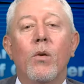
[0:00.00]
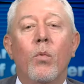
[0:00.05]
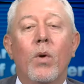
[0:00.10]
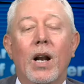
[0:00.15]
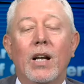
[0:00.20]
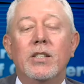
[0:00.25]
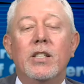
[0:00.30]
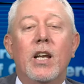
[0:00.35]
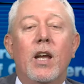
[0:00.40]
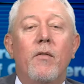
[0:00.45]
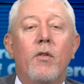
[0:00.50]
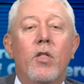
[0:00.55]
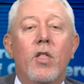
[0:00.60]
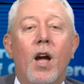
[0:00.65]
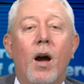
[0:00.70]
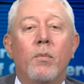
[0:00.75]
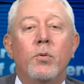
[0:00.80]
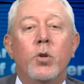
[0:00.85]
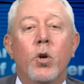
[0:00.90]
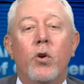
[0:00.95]
We'd like to give you
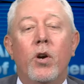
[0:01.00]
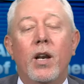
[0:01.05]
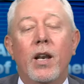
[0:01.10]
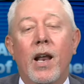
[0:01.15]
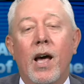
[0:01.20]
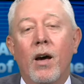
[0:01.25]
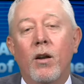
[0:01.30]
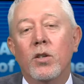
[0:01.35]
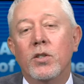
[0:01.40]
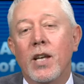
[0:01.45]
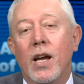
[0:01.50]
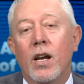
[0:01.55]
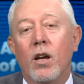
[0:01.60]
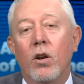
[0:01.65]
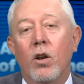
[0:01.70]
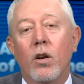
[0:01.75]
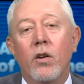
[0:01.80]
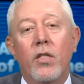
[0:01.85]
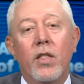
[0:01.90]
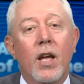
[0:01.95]
the opportunity now to take a
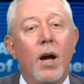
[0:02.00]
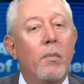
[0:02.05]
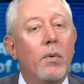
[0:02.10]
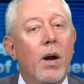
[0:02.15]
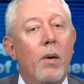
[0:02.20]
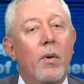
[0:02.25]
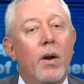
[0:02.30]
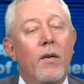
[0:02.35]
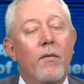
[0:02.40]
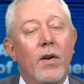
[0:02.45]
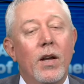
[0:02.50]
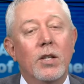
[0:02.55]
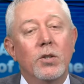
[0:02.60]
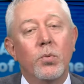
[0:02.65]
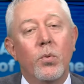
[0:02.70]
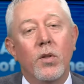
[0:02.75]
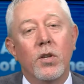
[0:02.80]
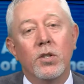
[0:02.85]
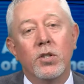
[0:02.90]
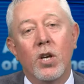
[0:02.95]
look at the upcoming
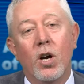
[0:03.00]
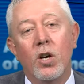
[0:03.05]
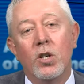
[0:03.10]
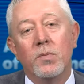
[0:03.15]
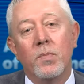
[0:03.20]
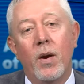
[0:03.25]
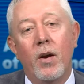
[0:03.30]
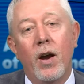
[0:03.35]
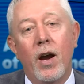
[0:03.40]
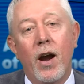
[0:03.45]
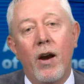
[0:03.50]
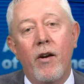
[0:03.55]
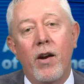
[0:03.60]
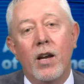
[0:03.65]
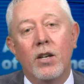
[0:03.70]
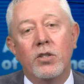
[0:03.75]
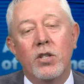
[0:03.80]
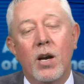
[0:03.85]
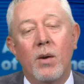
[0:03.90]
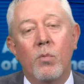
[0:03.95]
events with the Salisbury
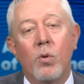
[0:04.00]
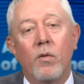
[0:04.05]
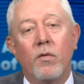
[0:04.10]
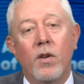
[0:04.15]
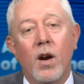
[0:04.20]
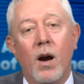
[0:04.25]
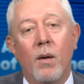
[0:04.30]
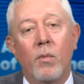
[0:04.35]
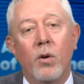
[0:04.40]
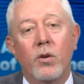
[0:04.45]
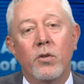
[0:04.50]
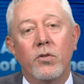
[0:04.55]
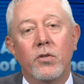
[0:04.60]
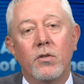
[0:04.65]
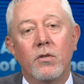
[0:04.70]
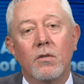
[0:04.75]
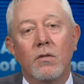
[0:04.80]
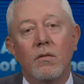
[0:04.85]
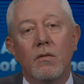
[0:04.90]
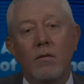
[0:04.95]
Area Chamber of Commerce.